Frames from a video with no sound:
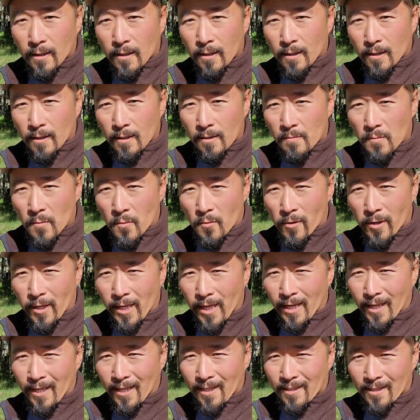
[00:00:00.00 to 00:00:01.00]
Good
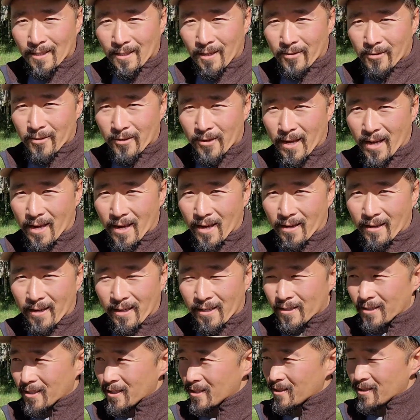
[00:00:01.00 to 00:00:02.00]
morning. It's another day.
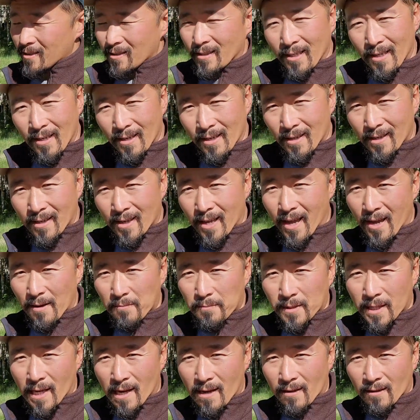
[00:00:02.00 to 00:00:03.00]
I just
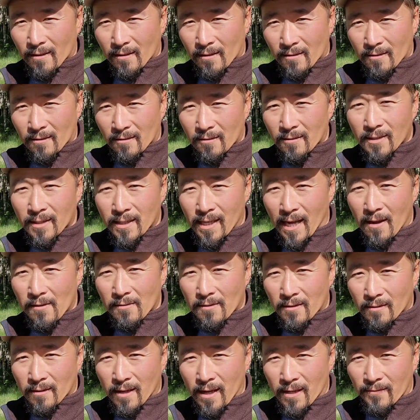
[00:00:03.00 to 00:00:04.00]
camped out uh, a little
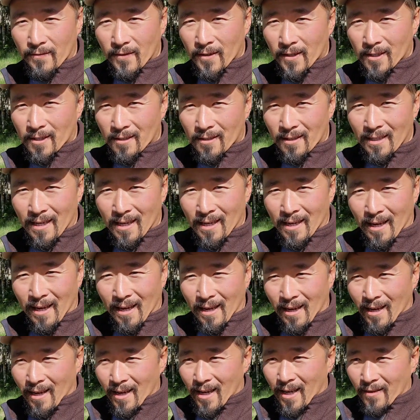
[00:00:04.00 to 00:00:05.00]
south of Leadville,
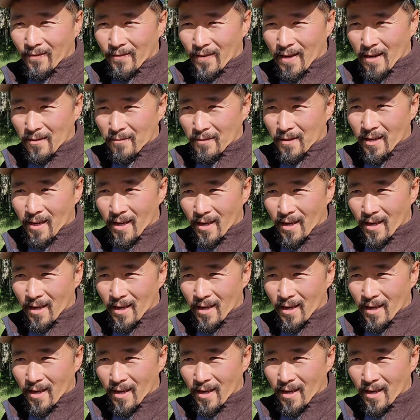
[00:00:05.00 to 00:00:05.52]
I found